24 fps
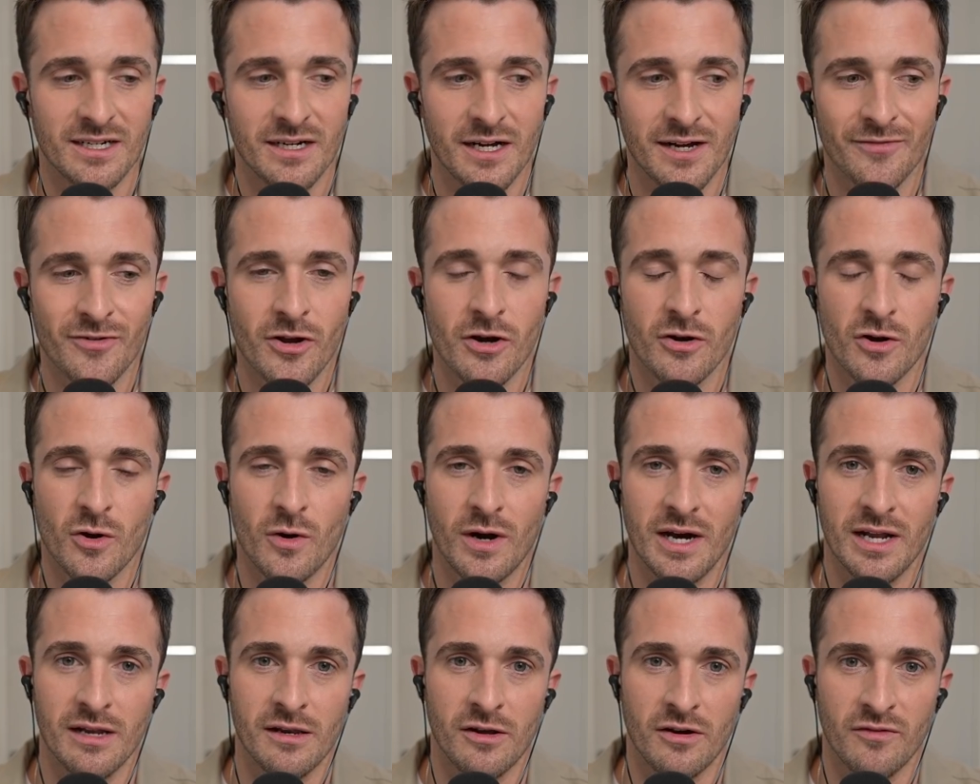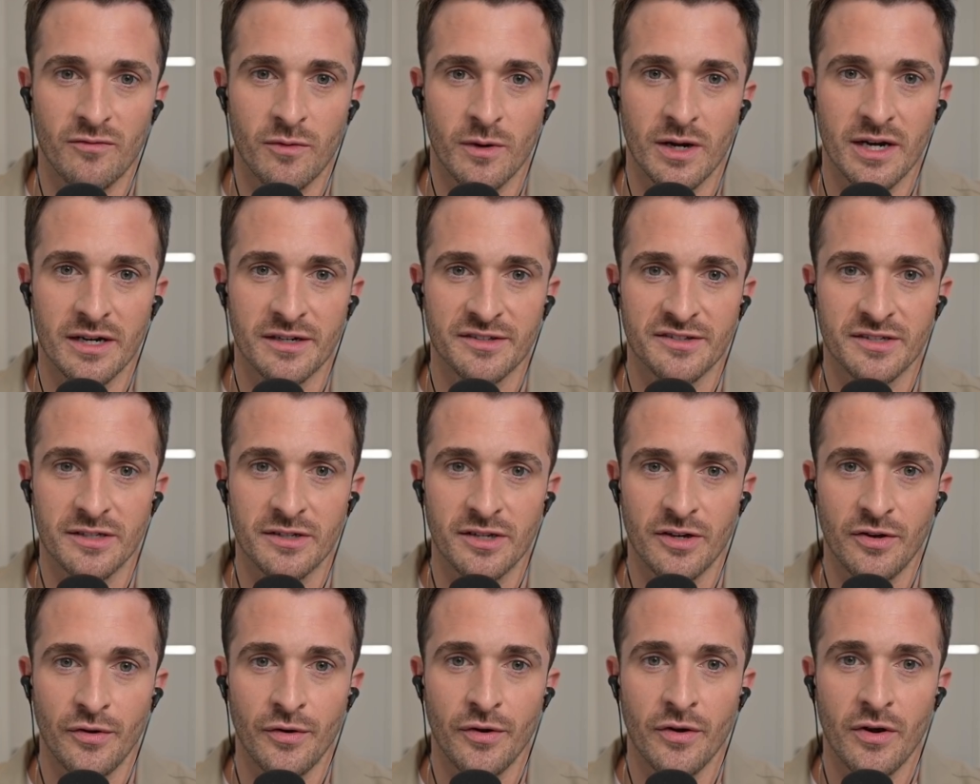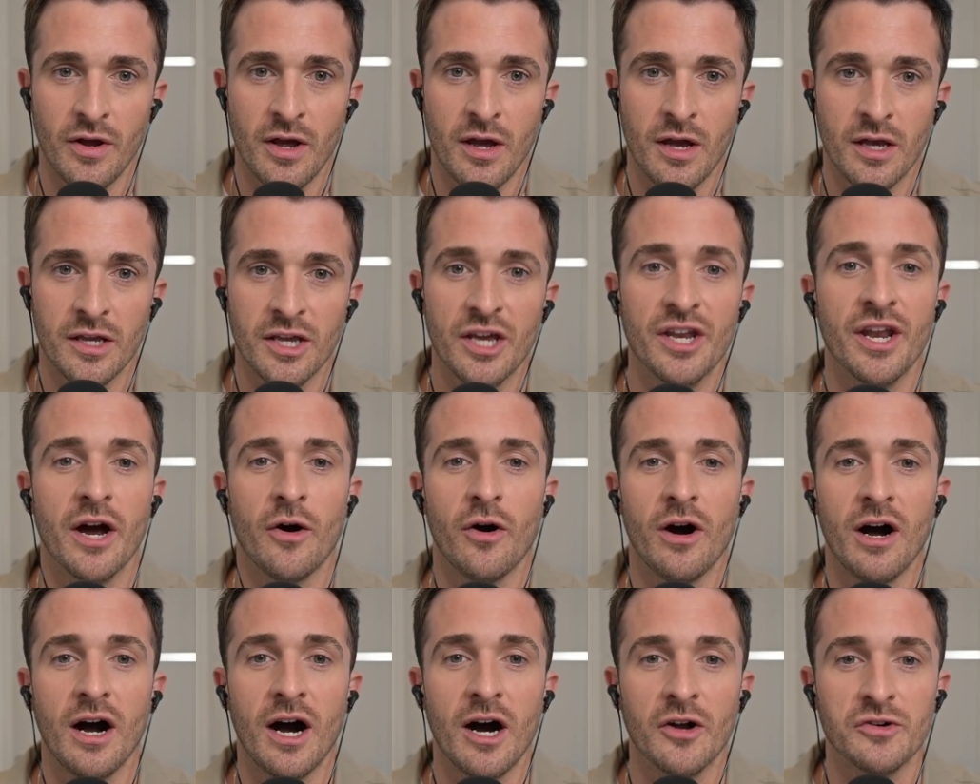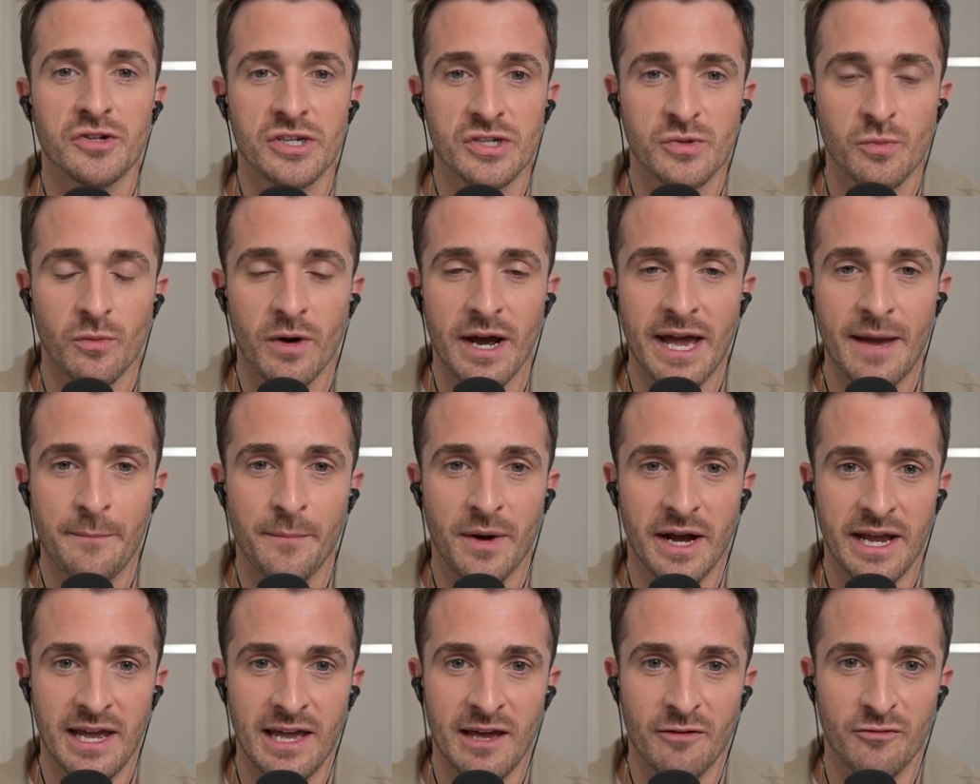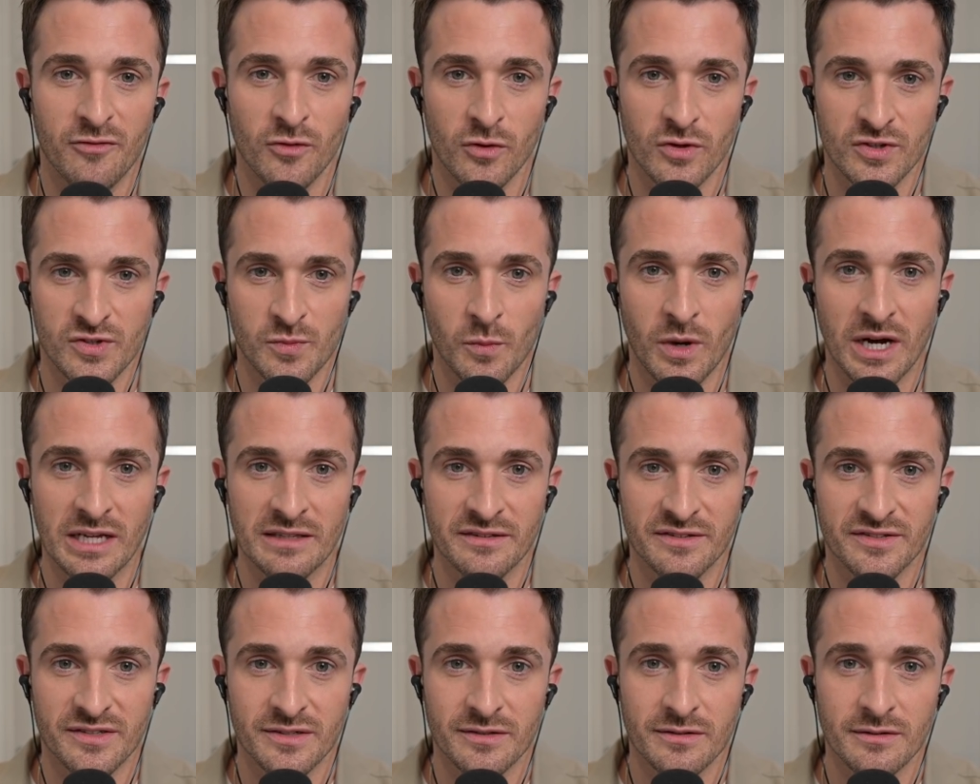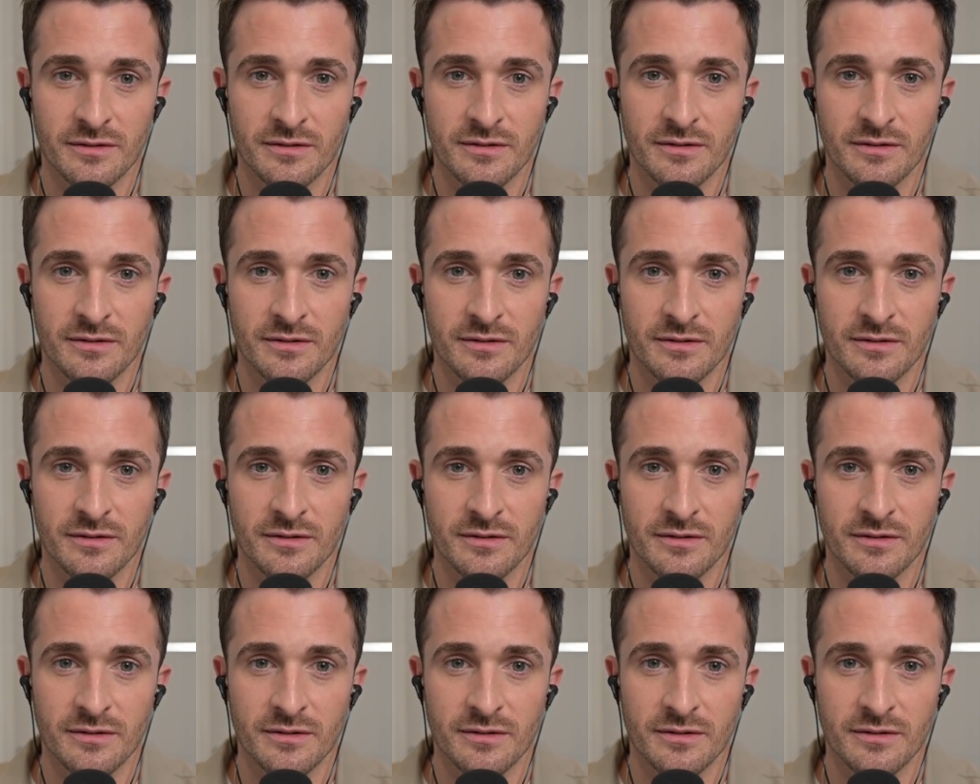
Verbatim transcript: I've got quite a lot of work to do. You know what? I'll just wear my Air Force Ones.